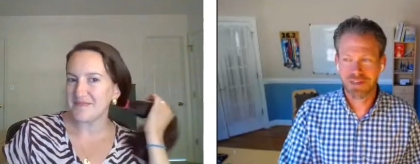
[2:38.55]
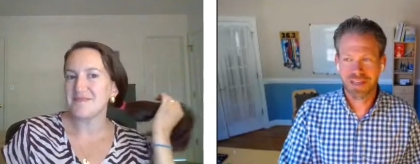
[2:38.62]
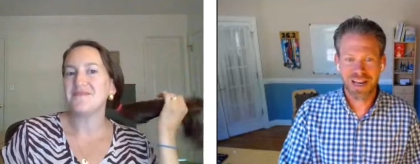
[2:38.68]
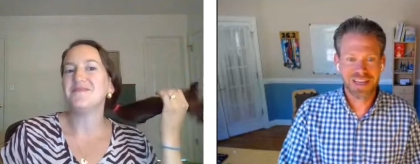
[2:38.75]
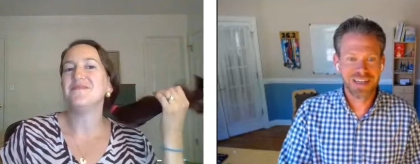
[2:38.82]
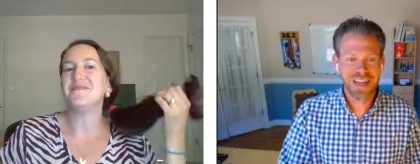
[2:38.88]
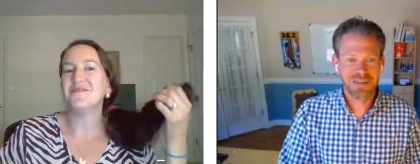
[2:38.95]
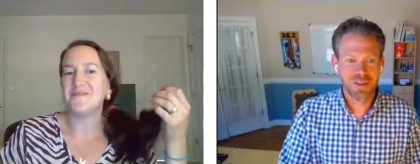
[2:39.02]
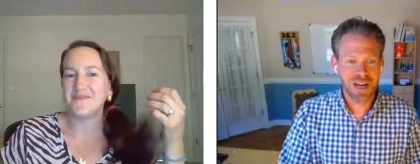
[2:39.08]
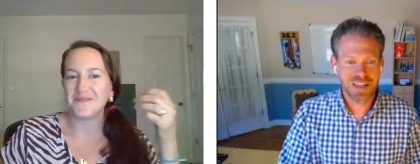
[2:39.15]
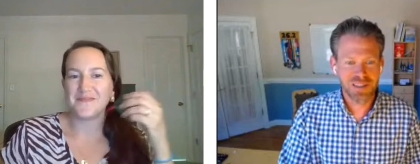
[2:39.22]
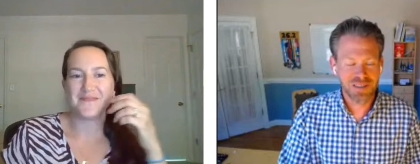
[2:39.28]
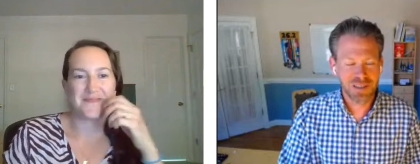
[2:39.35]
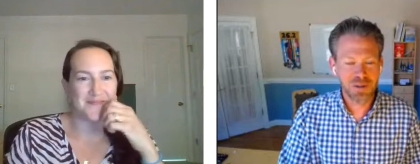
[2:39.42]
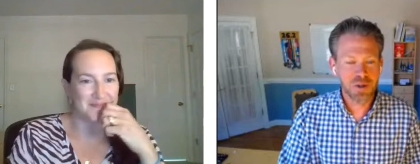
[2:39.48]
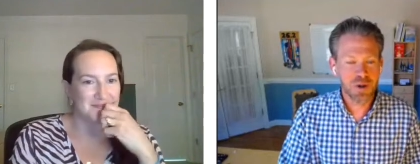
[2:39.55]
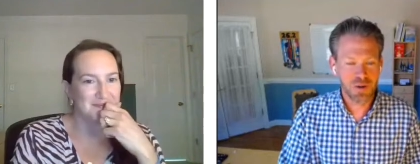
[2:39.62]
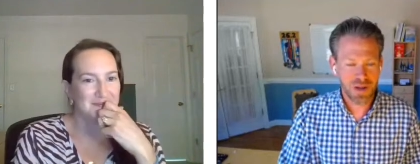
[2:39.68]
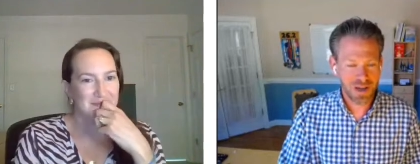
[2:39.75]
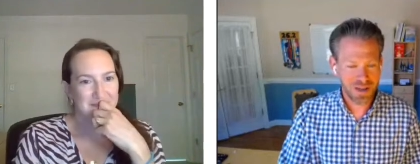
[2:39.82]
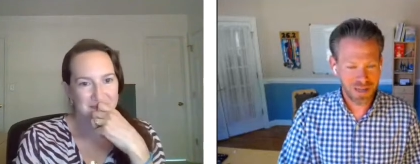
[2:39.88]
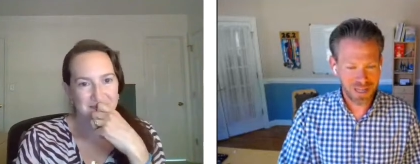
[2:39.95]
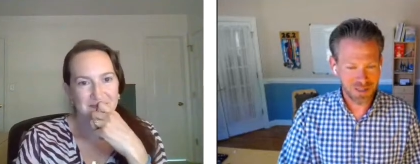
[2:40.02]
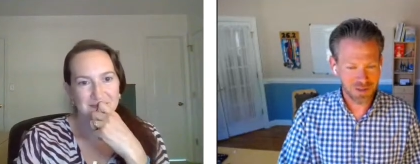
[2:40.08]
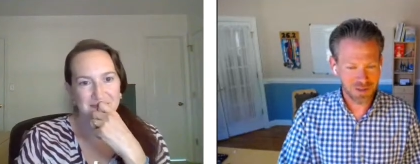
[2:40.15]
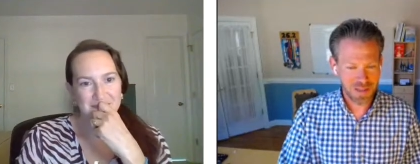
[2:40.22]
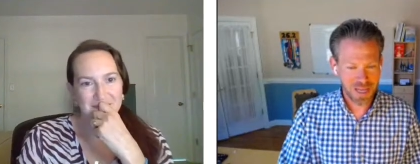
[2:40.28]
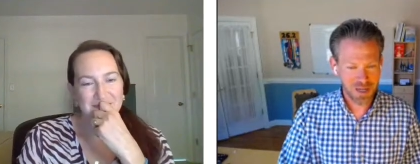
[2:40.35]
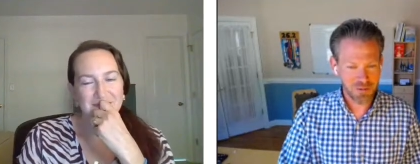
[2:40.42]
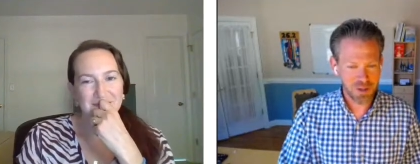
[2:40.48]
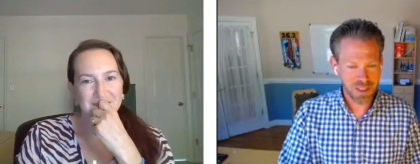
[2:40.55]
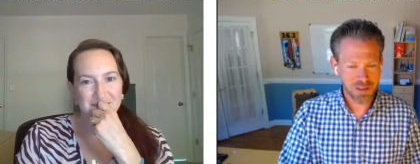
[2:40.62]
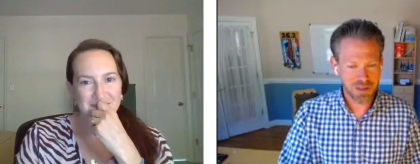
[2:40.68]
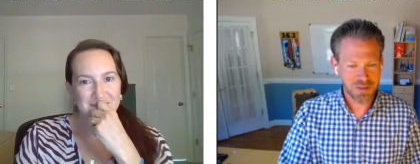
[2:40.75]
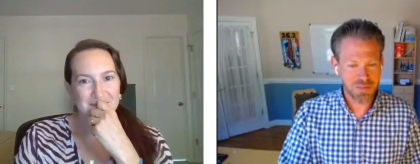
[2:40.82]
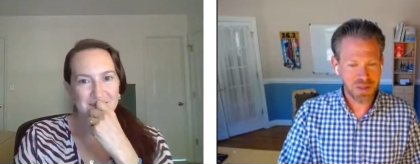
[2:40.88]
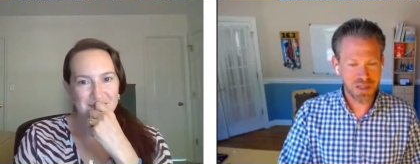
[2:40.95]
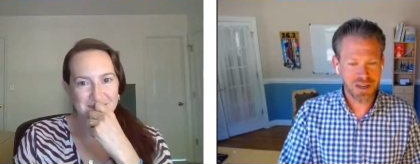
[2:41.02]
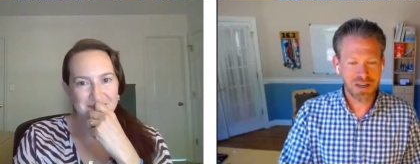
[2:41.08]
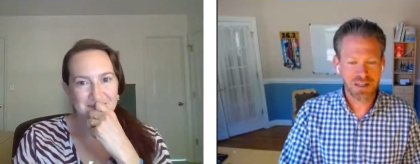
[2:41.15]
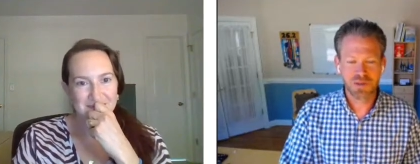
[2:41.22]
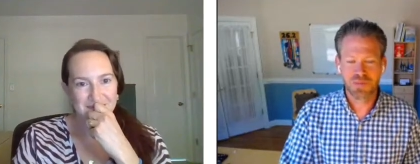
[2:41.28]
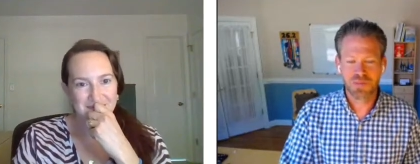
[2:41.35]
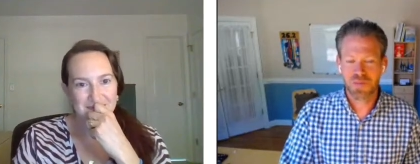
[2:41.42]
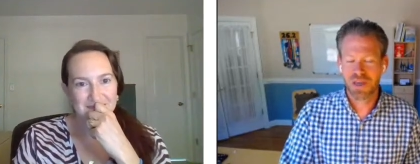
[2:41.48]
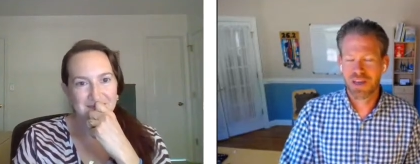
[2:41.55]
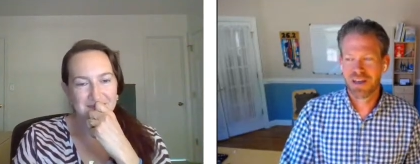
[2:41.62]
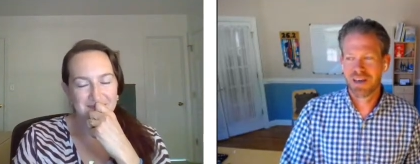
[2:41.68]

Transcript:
Speaker 1: And I never, I still don't know how to answer that question because